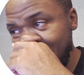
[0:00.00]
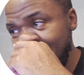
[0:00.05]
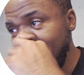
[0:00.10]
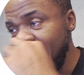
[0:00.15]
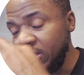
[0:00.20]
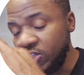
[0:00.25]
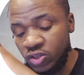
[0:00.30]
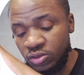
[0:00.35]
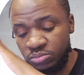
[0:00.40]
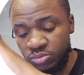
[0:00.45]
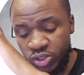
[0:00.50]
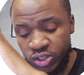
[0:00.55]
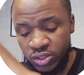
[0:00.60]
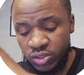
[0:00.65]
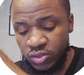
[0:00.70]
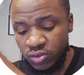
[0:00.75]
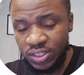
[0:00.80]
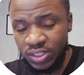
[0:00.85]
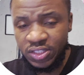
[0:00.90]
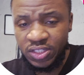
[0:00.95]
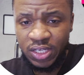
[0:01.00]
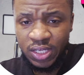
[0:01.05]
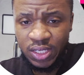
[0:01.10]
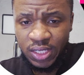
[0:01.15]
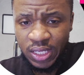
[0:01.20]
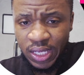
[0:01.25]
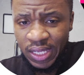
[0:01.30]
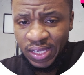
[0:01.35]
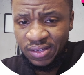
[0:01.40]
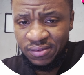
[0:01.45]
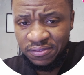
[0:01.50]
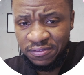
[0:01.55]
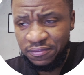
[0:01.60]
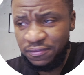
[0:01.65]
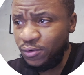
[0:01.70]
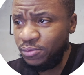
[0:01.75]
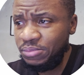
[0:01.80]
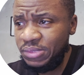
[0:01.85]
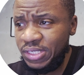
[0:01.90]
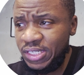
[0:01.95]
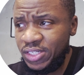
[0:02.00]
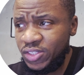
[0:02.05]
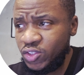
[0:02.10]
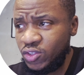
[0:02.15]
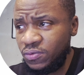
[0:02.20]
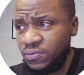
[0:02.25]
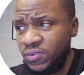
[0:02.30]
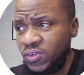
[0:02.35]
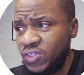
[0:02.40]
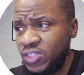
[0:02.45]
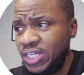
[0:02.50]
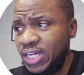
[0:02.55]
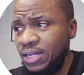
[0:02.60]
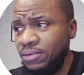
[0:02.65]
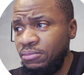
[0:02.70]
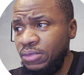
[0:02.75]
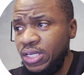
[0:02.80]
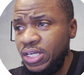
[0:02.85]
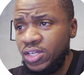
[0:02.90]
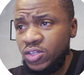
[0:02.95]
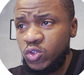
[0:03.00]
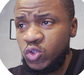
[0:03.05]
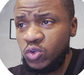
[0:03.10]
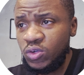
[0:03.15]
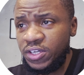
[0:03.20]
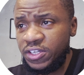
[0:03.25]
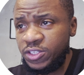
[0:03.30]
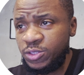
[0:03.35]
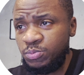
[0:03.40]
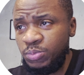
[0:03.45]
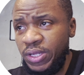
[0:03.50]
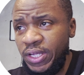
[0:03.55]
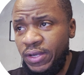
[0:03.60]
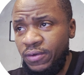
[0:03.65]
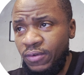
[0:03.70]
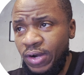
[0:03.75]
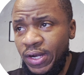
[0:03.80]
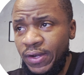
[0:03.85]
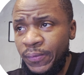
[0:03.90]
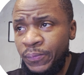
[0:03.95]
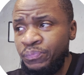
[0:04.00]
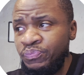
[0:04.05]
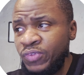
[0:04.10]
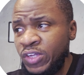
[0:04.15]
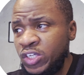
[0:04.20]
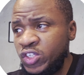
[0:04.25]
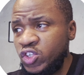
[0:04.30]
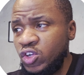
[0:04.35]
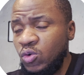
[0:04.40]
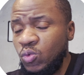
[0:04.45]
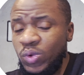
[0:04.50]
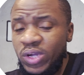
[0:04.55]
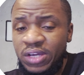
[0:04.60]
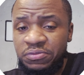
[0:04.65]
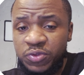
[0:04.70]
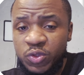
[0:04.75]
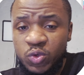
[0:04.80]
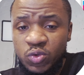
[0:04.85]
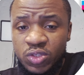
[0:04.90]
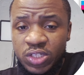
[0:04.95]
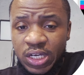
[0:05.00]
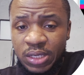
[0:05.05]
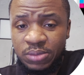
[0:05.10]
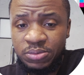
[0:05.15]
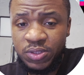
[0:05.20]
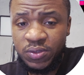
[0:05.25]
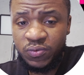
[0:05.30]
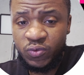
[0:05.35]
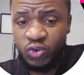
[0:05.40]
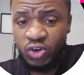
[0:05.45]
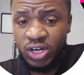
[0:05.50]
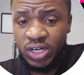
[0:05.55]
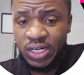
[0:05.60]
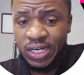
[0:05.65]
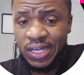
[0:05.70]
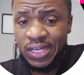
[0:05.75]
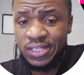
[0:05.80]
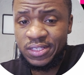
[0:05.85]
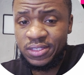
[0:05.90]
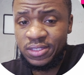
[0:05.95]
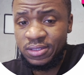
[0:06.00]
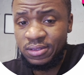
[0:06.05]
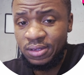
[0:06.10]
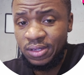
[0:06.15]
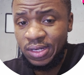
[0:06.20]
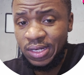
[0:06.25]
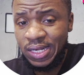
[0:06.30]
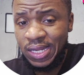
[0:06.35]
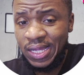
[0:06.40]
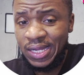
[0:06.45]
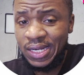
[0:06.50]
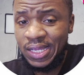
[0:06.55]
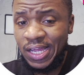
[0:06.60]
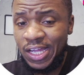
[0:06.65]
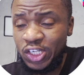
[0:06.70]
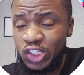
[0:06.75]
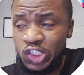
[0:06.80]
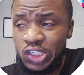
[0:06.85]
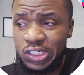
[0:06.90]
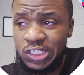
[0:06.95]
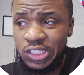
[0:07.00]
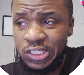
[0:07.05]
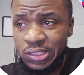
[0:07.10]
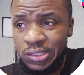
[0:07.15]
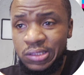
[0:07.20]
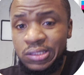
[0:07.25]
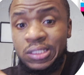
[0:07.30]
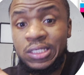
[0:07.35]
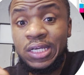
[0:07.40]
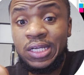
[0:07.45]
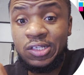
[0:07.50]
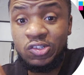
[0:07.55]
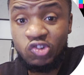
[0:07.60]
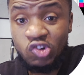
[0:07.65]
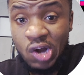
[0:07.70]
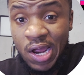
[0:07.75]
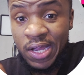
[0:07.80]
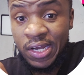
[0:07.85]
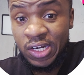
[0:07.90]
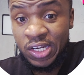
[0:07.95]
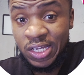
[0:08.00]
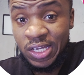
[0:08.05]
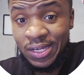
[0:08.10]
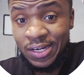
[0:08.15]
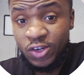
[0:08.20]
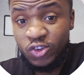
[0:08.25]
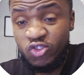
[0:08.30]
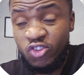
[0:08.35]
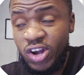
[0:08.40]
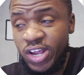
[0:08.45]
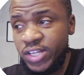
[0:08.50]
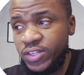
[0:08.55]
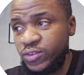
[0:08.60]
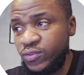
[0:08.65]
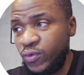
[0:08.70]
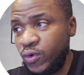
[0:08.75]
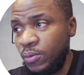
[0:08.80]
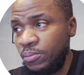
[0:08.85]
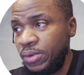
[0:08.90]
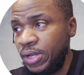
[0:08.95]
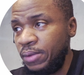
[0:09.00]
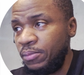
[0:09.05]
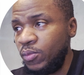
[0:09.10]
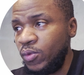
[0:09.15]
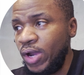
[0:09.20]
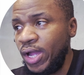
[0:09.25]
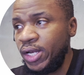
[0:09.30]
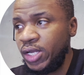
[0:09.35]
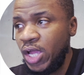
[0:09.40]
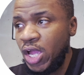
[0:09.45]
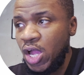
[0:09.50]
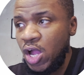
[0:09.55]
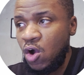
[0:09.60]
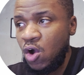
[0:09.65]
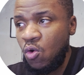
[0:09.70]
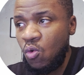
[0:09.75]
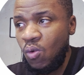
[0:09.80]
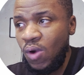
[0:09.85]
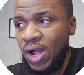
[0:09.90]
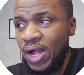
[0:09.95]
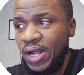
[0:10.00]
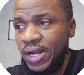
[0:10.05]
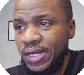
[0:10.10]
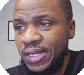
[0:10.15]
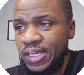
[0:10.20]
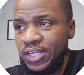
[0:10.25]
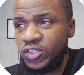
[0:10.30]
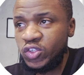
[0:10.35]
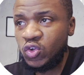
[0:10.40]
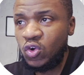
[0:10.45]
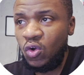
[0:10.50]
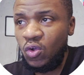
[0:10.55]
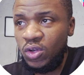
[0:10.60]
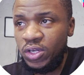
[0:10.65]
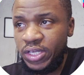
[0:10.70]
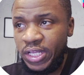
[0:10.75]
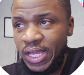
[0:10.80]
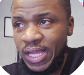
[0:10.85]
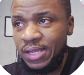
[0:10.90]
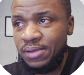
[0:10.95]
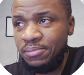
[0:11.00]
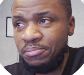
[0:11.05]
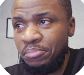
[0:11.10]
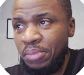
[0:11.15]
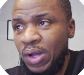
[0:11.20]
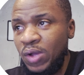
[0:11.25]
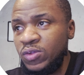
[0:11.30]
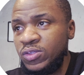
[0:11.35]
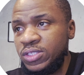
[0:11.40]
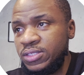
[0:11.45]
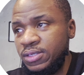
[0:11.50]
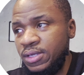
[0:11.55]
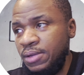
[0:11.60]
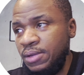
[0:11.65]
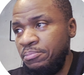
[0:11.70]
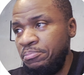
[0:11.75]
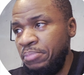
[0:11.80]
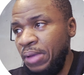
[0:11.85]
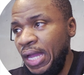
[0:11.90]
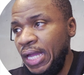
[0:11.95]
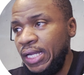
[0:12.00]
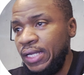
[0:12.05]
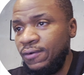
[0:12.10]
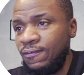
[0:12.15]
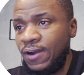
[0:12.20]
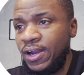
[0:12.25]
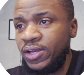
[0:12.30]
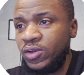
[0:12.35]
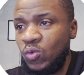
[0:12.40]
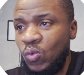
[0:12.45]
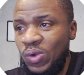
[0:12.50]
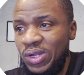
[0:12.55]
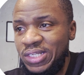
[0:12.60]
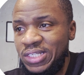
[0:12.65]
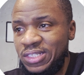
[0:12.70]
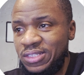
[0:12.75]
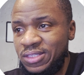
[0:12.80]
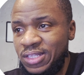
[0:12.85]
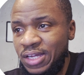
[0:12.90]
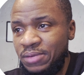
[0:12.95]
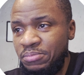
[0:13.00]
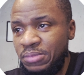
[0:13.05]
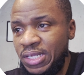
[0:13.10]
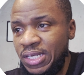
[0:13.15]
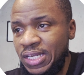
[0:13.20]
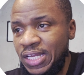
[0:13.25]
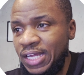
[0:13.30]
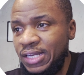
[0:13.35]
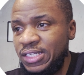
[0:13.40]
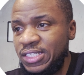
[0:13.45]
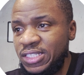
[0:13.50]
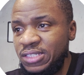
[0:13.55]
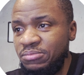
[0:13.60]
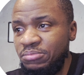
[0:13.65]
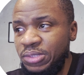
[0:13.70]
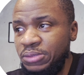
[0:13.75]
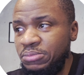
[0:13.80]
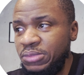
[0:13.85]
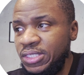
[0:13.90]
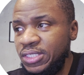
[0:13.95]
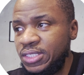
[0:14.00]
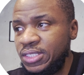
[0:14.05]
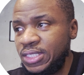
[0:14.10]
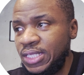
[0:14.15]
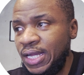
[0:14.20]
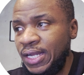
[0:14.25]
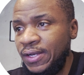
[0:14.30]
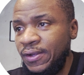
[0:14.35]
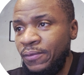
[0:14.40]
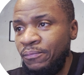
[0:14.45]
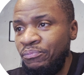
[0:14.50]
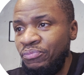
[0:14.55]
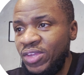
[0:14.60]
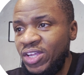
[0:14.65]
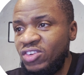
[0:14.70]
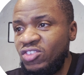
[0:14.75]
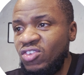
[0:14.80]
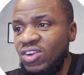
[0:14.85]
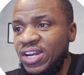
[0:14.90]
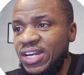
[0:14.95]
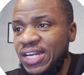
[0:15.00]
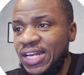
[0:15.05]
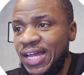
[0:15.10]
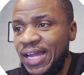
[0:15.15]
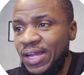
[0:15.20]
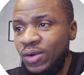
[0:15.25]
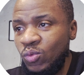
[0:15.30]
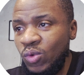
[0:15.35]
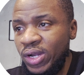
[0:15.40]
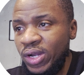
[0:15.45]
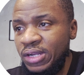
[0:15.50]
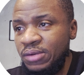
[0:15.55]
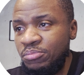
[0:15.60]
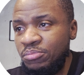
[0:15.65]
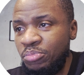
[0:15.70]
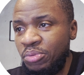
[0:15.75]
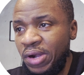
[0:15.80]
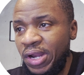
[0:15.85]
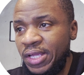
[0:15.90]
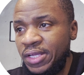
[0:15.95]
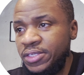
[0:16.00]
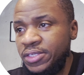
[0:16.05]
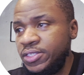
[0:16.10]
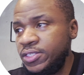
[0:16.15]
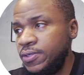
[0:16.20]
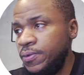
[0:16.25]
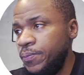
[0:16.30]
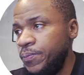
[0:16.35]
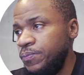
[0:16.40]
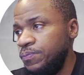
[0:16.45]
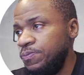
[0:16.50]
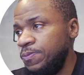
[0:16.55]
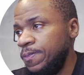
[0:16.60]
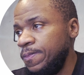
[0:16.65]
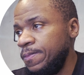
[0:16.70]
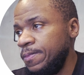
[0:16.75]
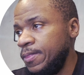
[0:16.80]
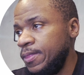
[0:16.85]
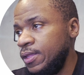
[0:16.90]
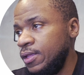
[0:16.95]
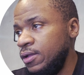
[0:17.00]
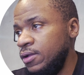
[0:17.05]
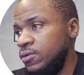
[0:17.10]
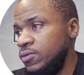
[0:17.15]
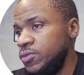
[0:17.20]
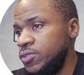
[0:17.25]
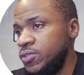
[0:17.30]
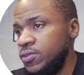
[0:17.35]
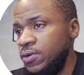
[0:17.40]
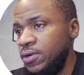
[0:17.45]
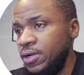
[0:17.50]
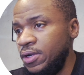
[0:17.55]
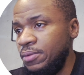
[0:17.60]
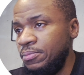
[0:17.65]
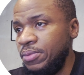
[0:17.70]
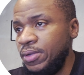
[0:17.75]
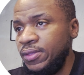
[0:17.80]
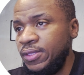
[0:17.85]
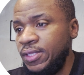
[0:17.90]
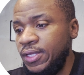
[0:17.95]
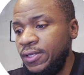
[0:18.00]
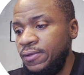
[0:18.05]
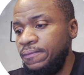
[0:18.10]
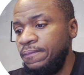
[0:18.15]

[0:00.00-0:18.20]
So I'm just going to take a 4 minutes of your time to explain, right? So we have two types of trend lines that actually you can try and get a trades from them, right? One, it's called a bounce back, right? What does that mean? That simply means that the trend line, when it breaks, oh, sorry about that.